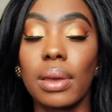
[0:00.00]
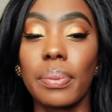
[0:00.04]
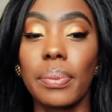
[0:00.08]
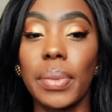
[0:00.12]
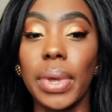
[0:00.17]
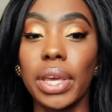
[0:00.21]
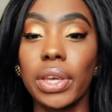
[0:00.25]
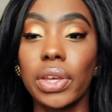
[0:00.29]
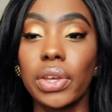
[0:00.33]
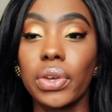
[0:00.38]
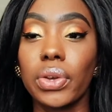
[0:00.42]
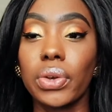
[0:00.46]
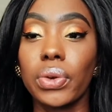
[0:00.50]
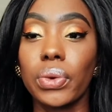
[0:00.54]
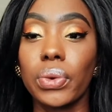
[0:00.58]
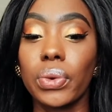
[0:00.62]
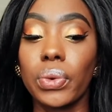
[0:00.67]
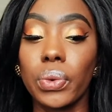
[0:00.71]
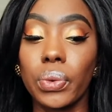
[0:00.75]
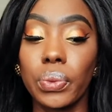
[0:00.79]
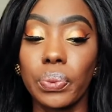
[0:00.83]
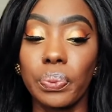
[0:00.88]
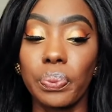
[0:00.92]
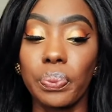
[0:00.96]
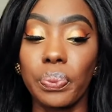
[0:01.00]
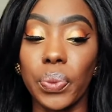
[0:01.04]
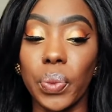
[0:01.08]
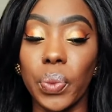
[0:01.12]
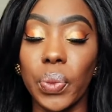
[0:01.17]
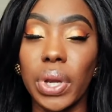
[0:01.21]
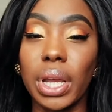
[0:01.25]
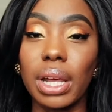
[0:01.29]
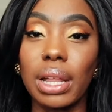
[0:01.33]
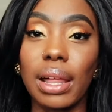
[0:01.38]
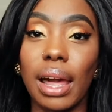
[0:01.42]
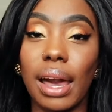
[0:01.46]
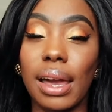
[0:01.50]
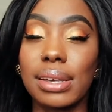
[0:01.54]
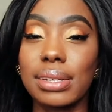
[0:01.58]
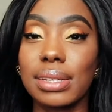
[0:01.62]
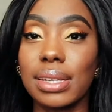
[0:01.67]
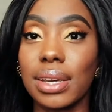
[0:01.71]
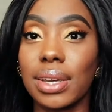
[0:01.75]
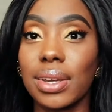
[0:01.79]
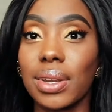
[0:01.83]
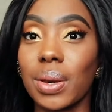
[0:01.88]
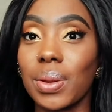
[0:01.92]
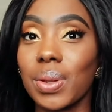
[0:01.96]
make you
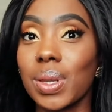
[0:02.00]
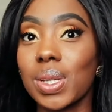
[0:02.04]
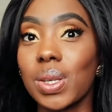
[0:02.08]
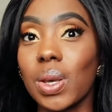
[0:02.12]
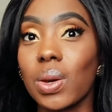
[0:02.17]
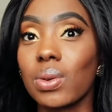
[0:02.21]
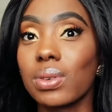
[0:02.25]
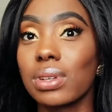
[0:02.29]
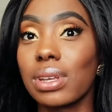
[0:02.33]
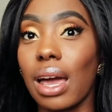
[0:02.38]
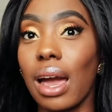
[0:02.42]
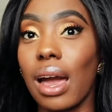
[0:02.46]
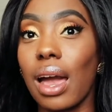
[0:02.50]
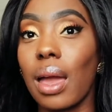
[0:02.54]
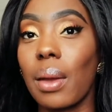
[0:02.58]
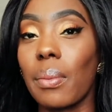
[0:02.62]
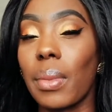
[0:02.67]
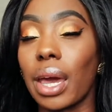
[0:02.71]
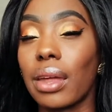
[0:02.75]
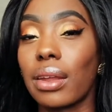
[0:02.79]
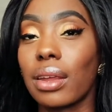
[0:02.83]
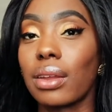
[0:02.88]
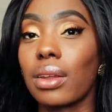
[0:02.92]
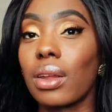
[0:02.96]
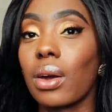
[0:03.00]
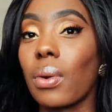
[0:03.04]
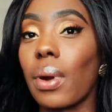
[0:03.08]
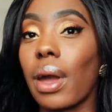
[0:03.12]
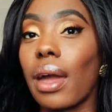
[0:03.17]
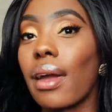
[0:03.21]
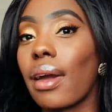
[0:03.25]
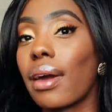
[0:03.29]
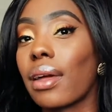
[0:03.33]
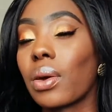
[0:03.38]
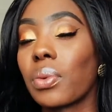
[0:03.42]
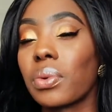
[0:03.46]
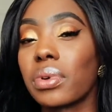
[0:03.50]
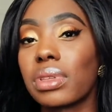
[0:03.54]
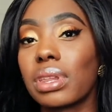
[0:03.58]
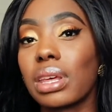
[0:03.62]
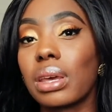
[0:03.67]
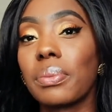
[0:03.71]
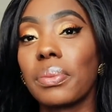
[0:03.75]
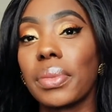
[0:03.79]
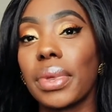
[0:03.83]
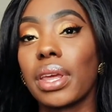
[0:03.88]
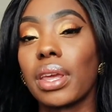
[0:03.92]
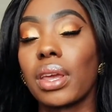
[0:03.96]
realize, like, you know, this whole time I didn't know I had it
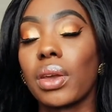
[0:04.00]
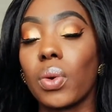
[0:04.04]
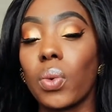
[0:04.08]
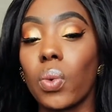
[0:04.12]
within me,